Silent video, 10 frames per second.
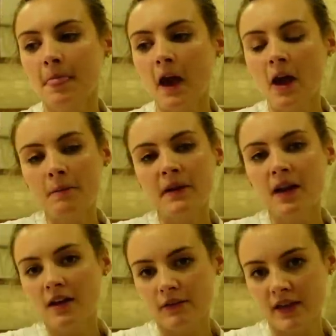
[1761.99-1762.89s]
urban
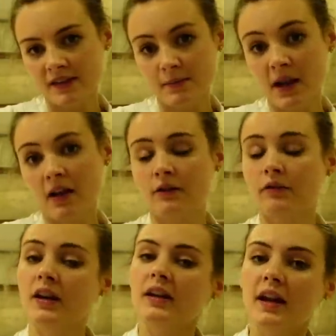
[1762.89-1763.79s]
life is my life
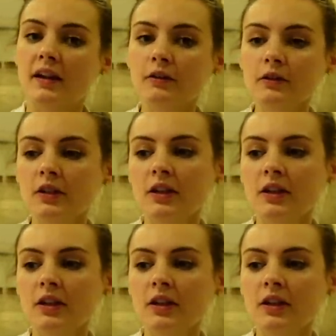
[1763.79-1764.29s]
right now,